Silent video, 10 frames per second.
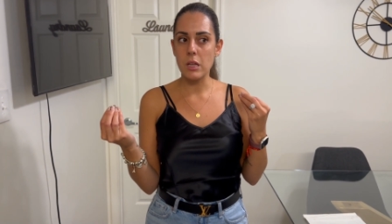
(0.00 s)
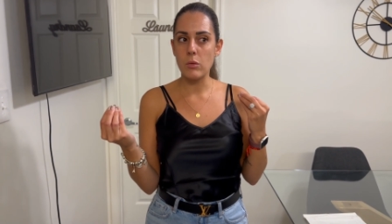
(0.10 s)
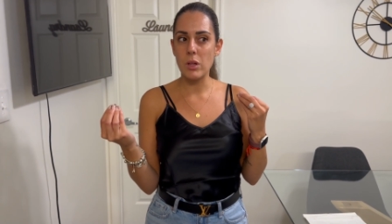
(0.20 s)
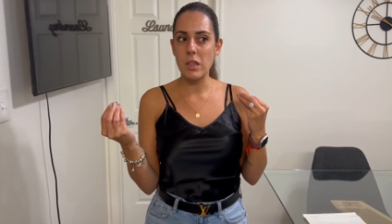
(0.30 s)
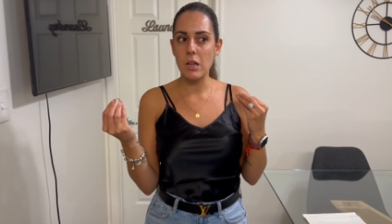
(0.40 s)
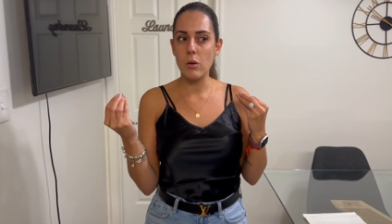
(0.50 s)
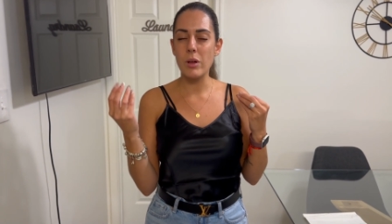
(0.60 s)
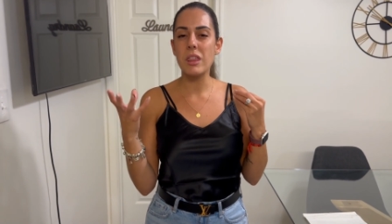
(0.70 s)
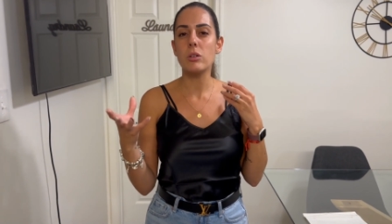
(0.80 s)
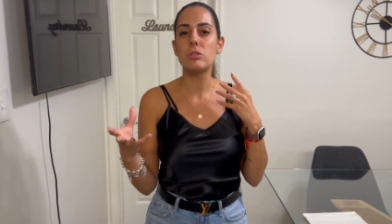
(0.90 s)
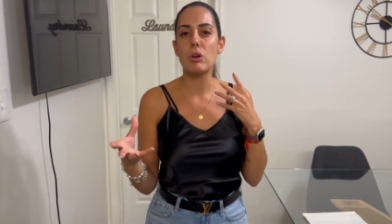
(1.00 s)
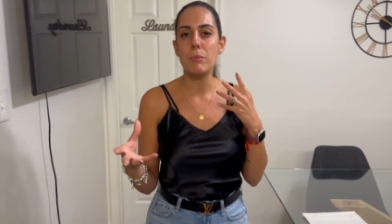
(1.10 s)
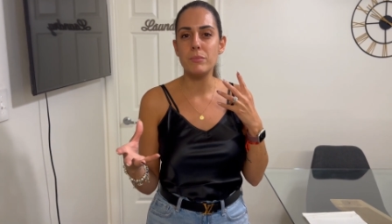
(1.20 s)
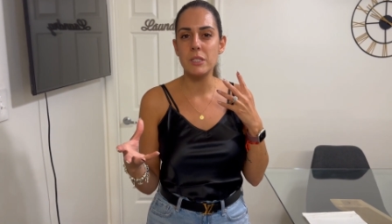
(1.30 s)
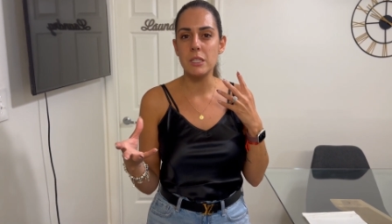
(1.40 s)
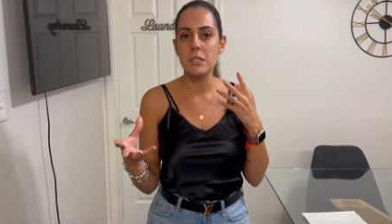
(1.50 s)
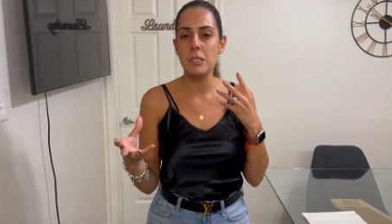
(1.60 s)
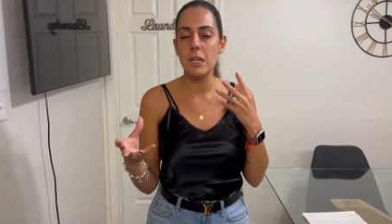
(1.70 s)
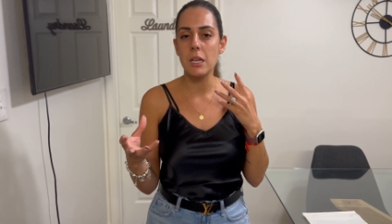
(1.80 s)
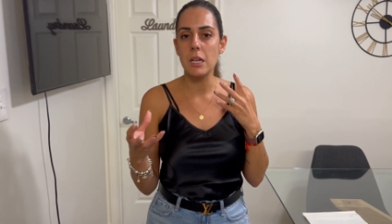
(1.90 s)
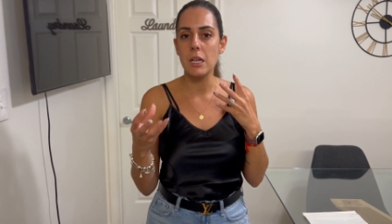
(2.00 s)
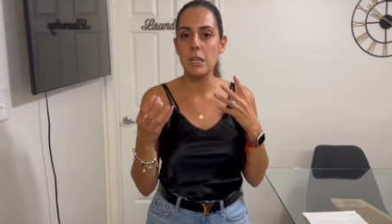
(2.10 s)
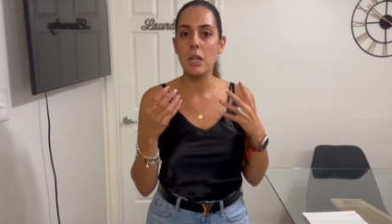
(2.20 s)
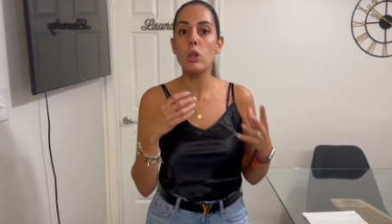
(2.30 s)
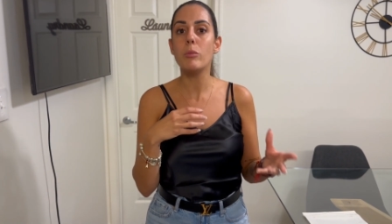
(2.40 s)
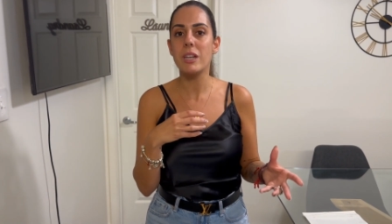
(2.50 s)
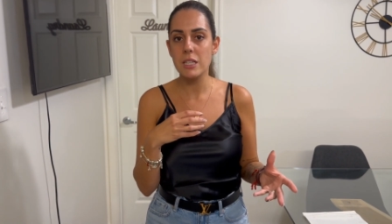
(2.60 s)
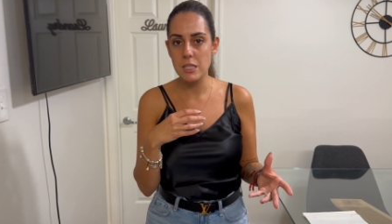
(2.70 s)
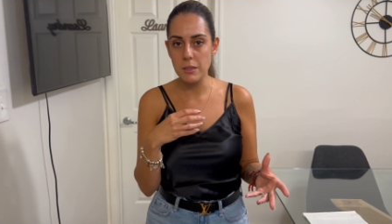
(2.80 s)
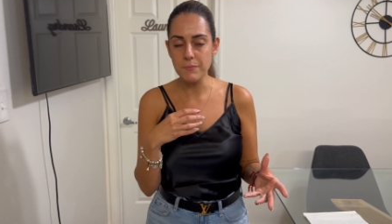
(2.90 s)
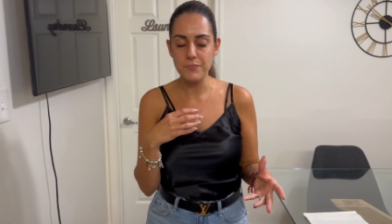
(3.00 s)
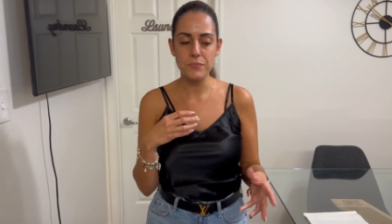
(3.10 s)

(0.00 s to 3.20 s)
with it, without dropping the, the humidity